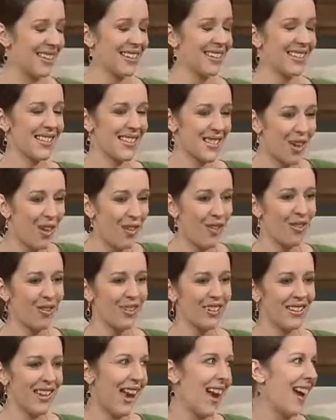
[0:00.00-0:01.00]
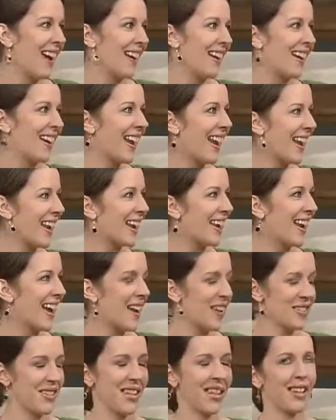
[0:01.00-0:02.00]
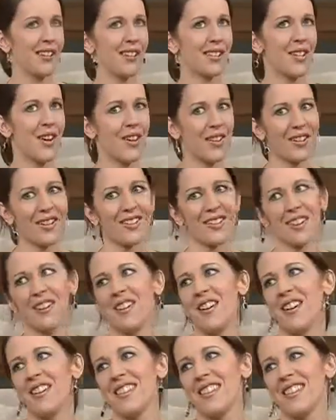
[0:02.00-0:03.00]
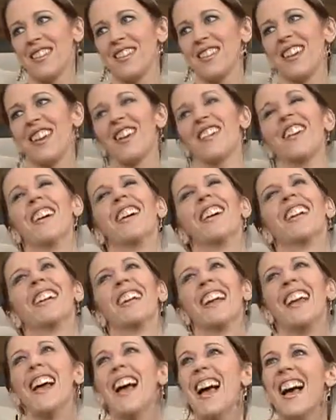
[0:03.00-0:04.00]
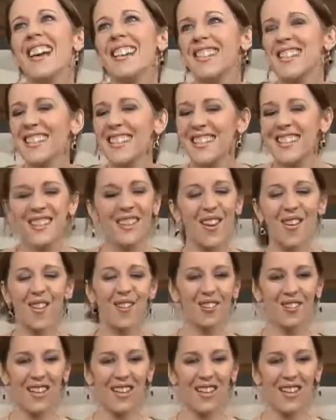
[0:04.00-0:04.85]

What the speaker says: so yeah, and I was like talking to God this way. It's just so like,